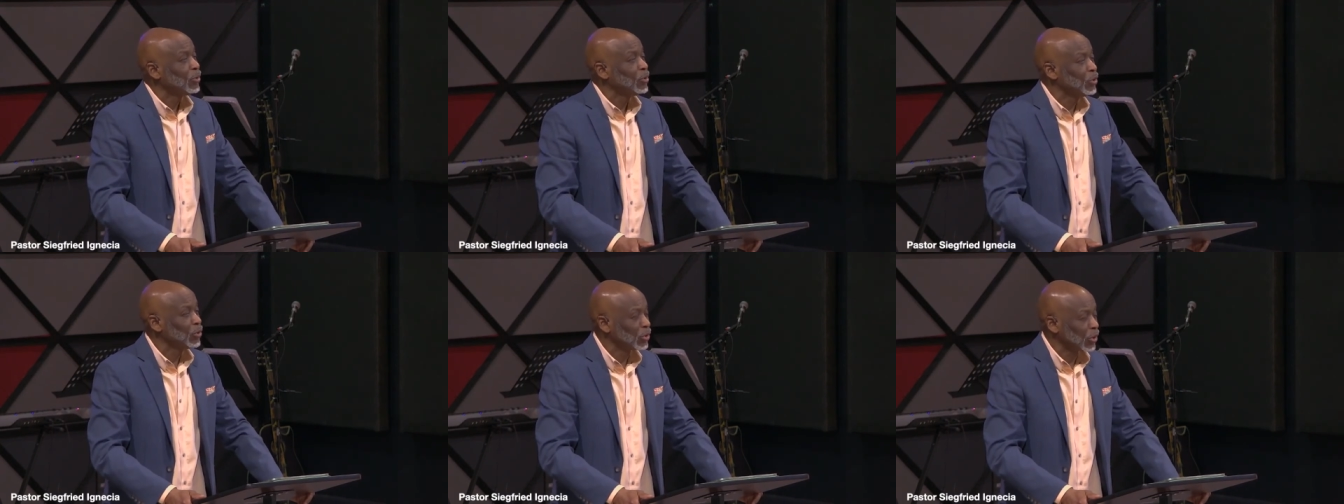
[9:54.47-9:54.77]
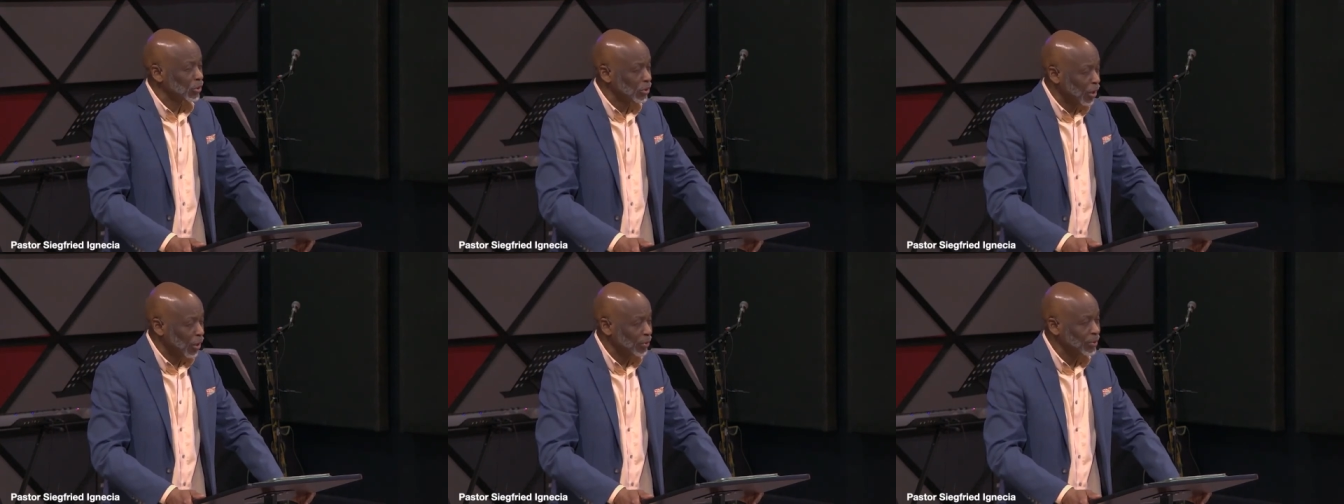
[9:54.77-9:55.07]
you
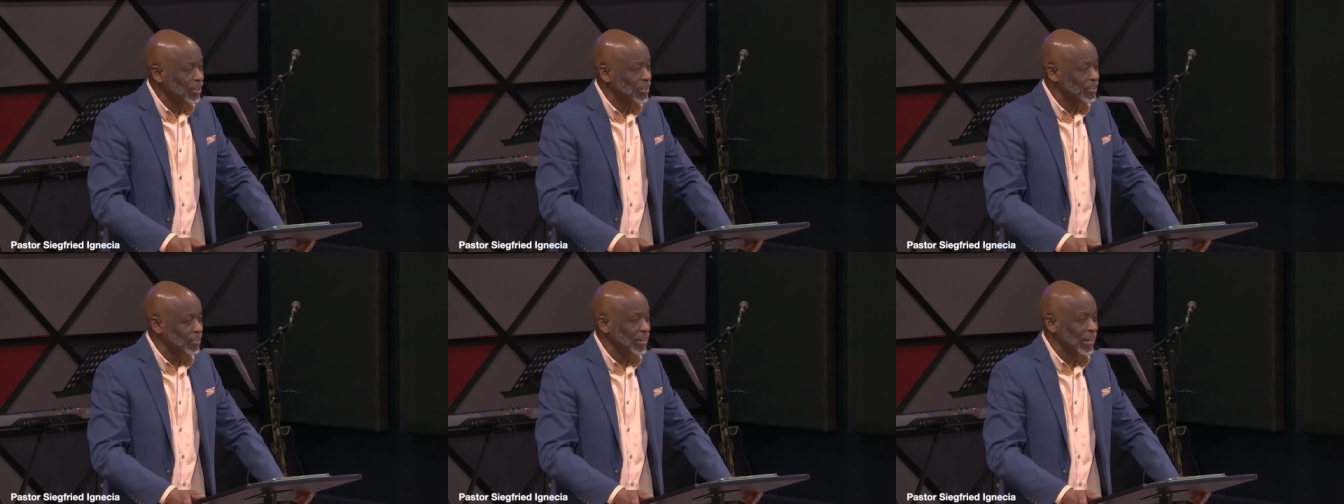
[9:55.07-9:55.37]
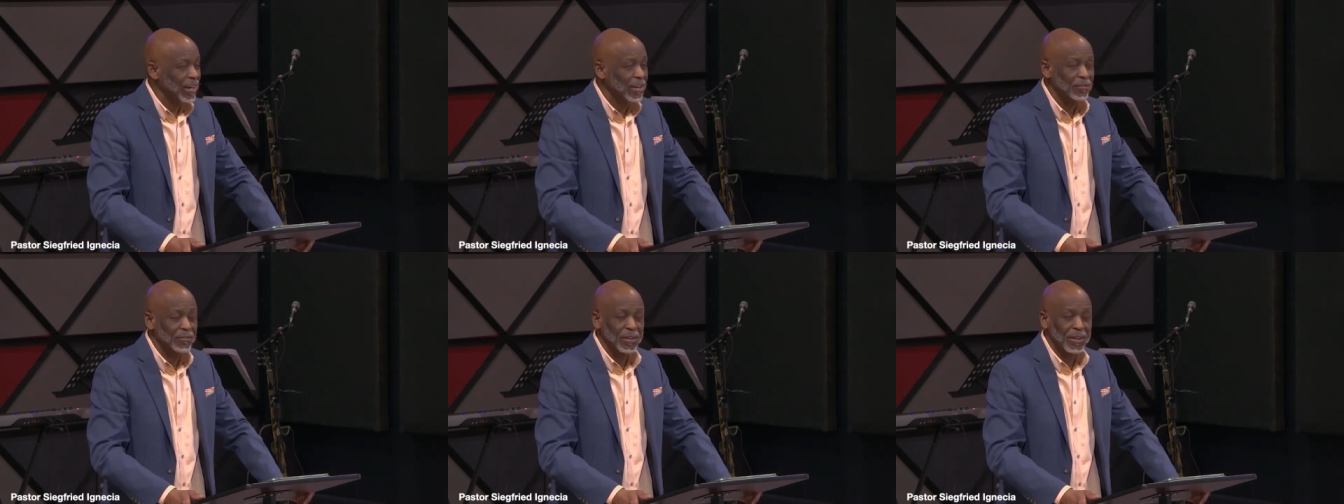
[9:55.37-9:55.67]
don't know the
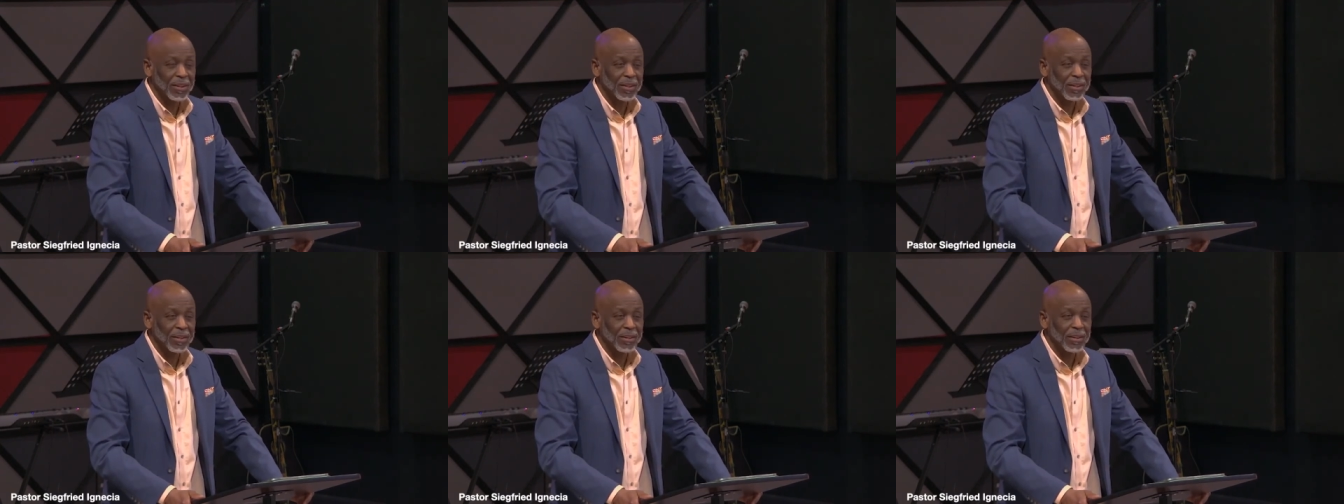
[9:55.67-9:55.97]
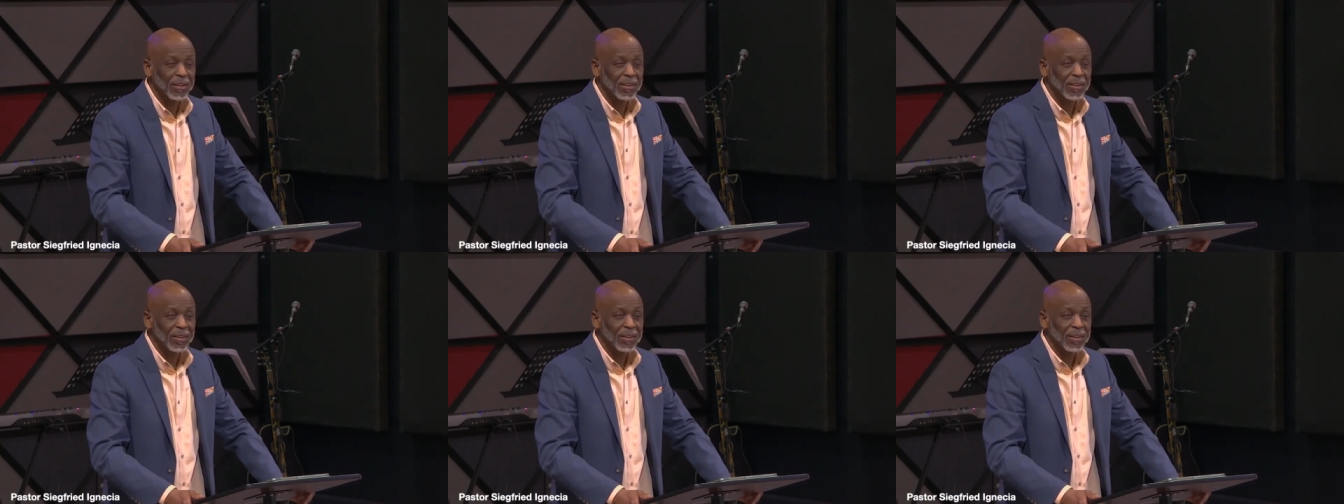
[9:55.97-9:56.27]
Savior,
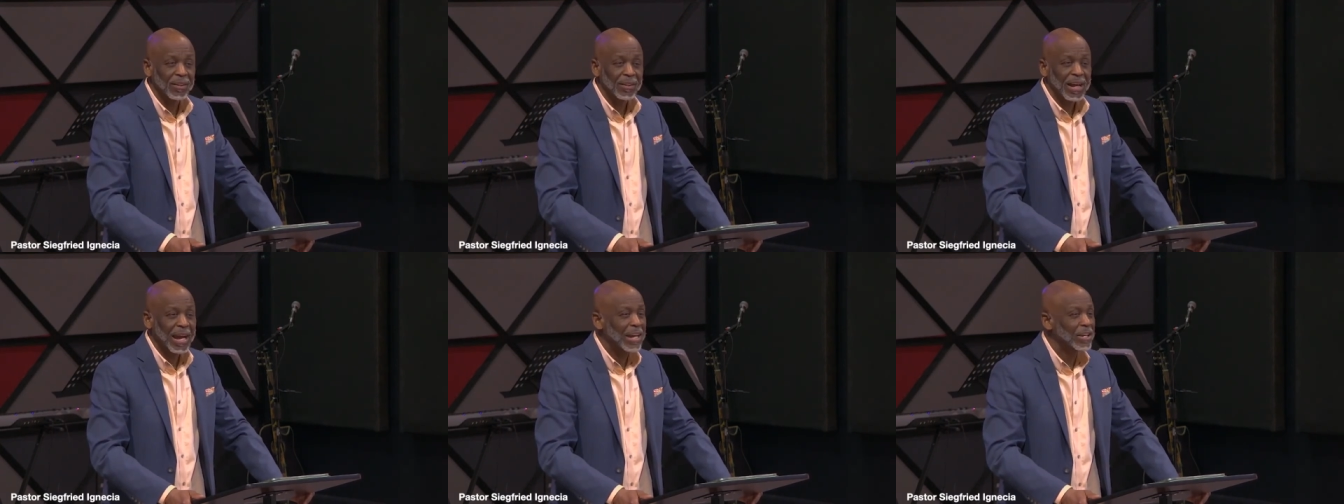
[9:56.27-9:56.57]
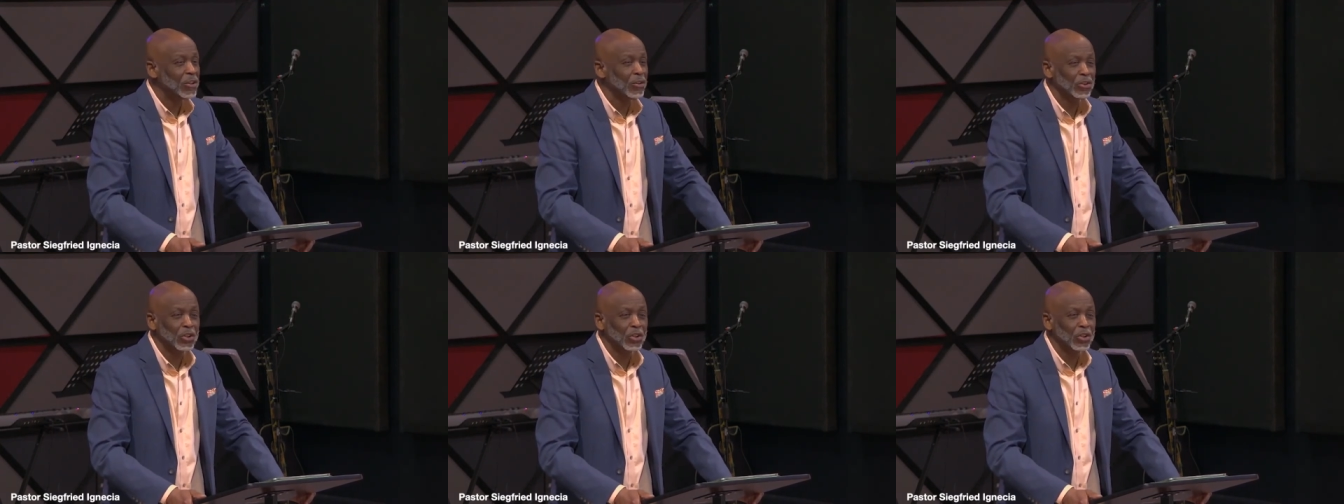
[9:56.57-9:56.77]
and